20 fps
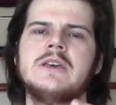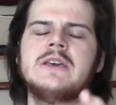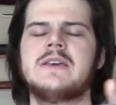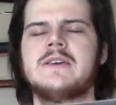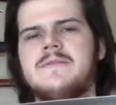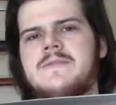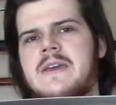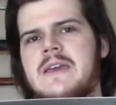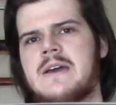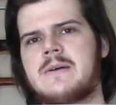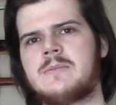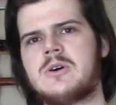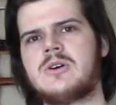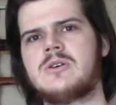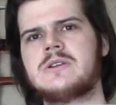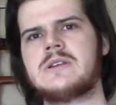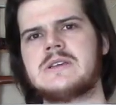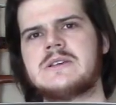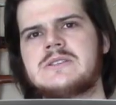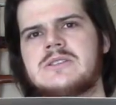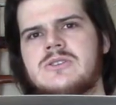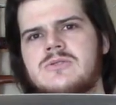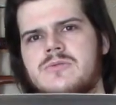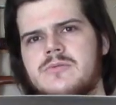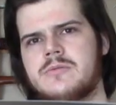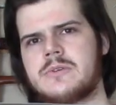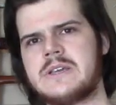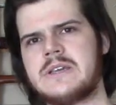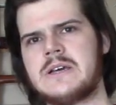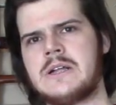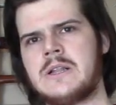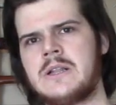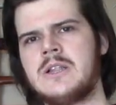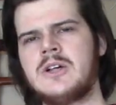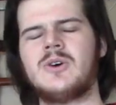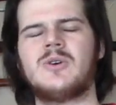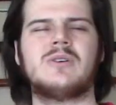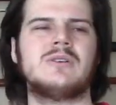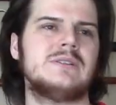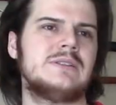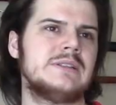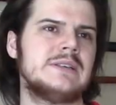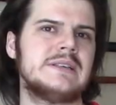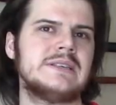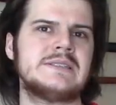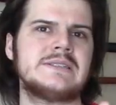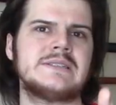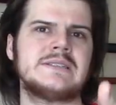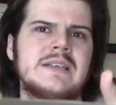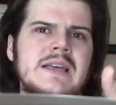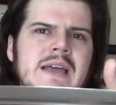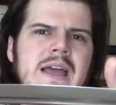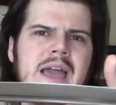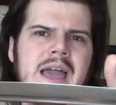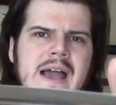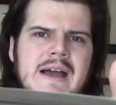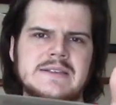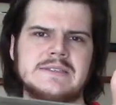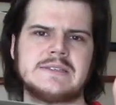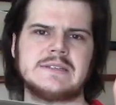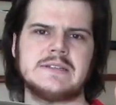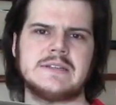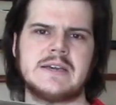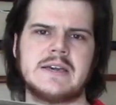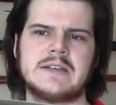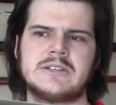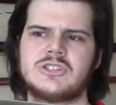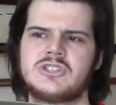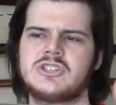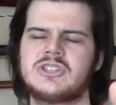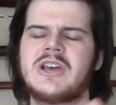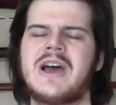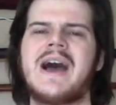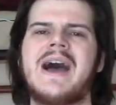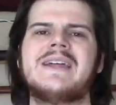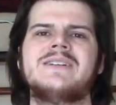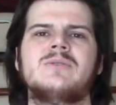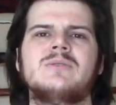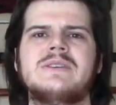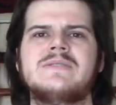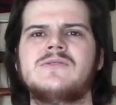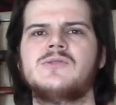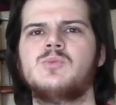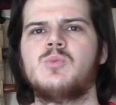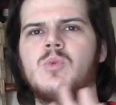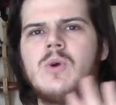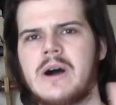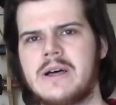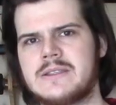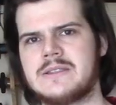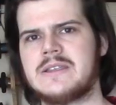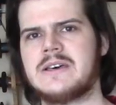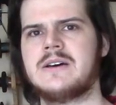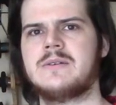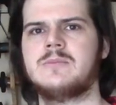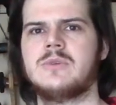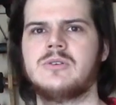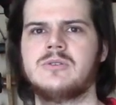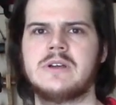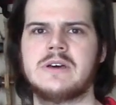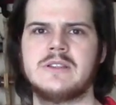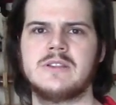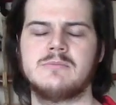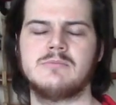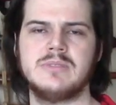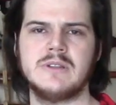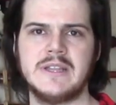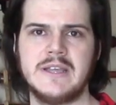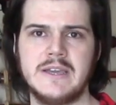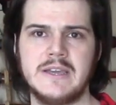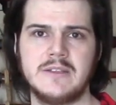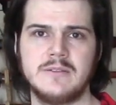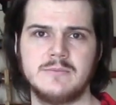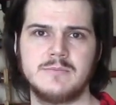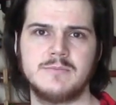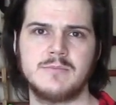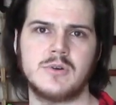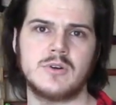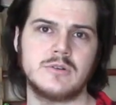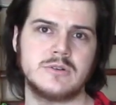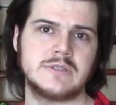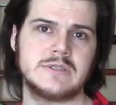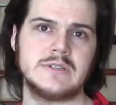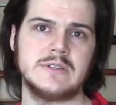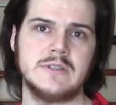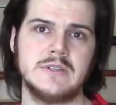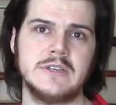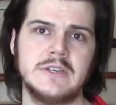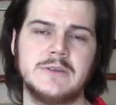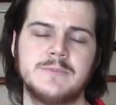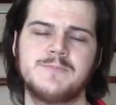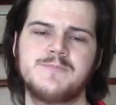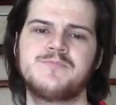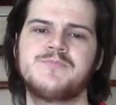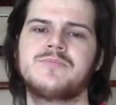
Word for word: If a hamon isn't real, or at least acid etched, I don't even want the hamon on the blade, personally.